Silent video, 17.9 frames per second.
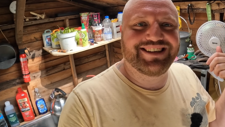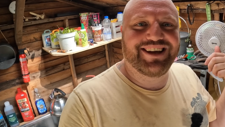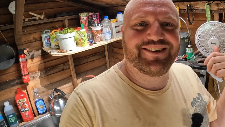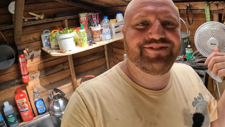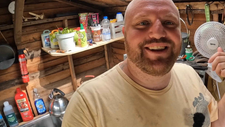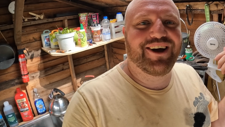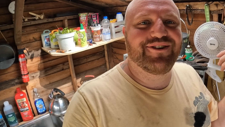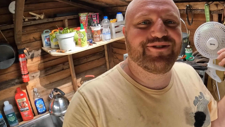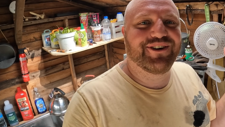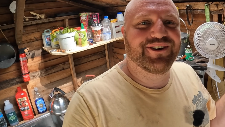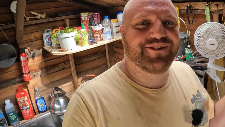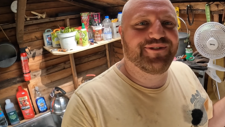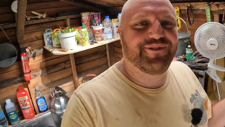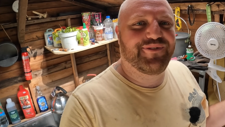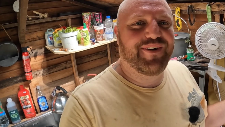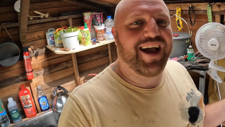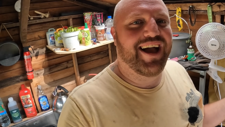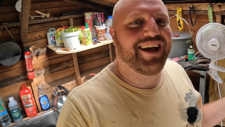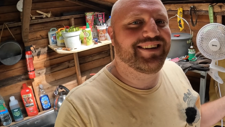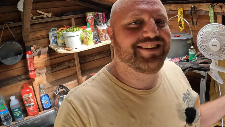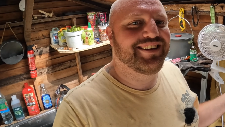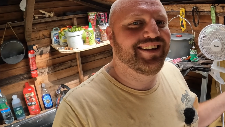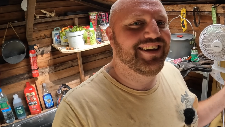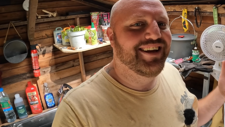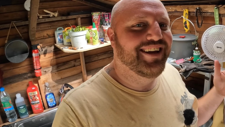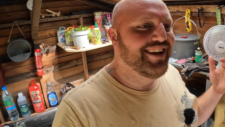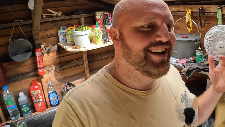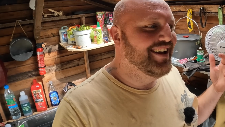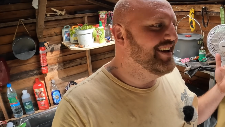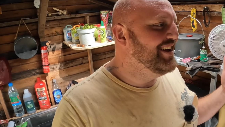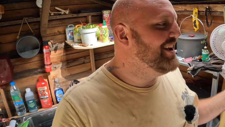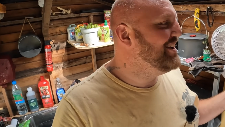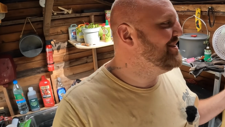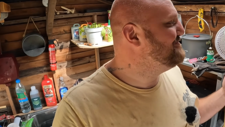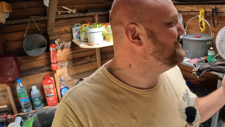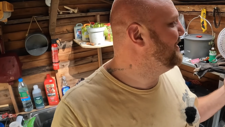I've now got a fan
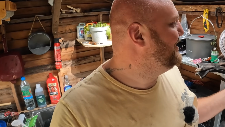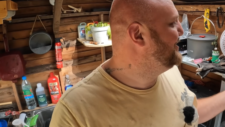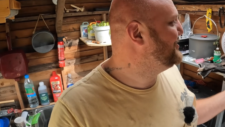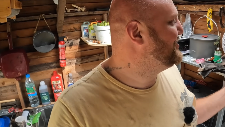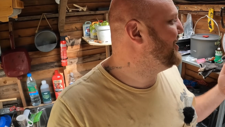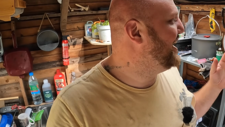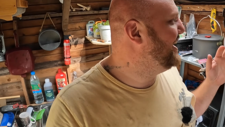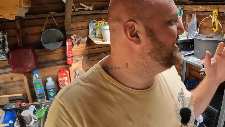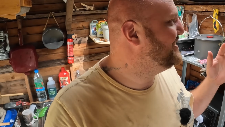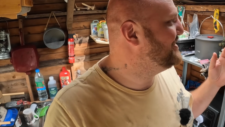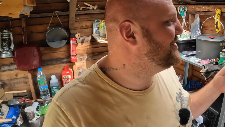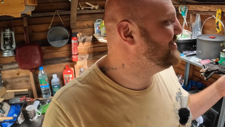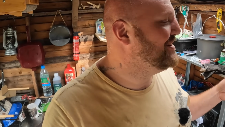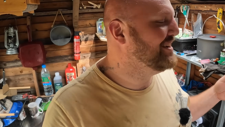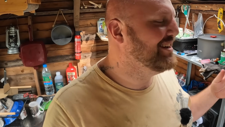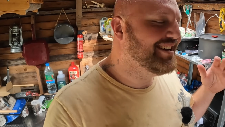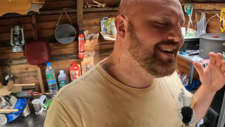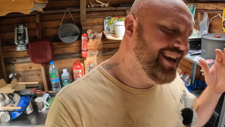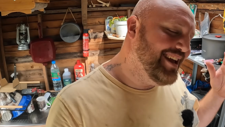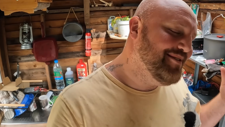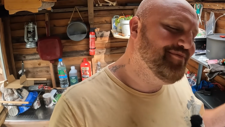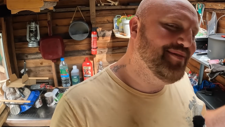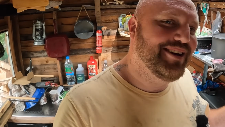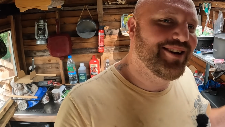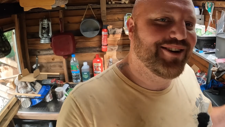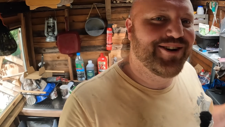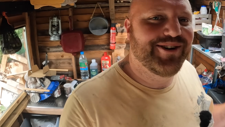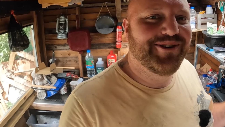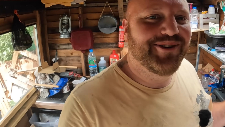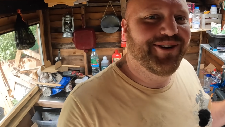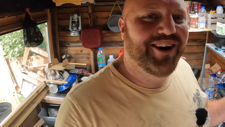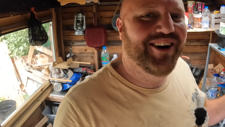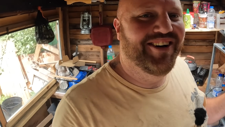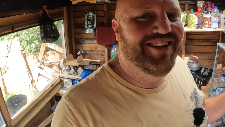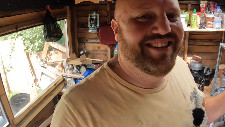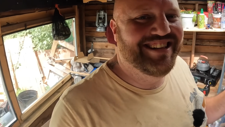in my shed, so it'll keep me
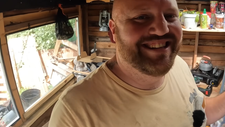cool.